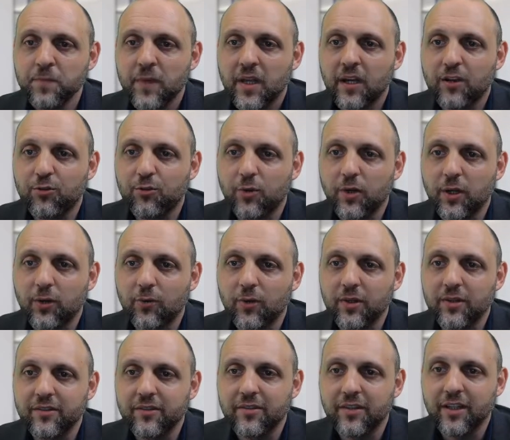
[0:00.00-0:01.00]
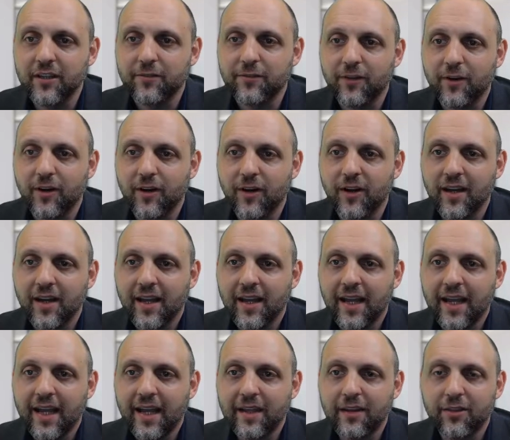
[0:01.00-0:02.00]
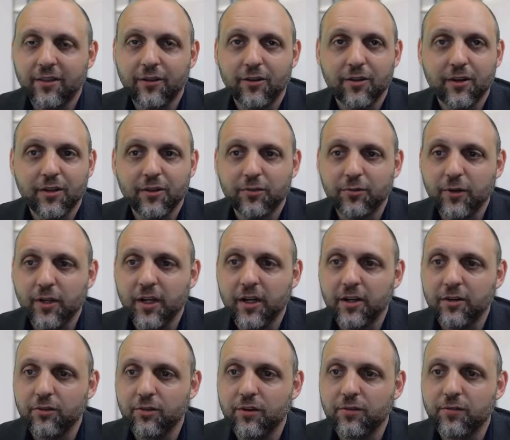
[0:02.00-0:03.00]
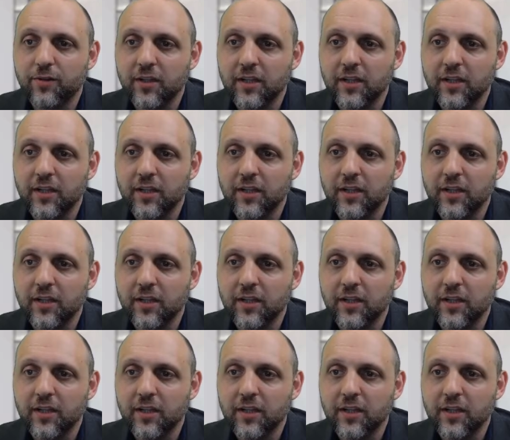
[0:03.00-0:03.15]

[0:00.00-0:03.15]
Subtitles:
and 21 CFR 830.300 for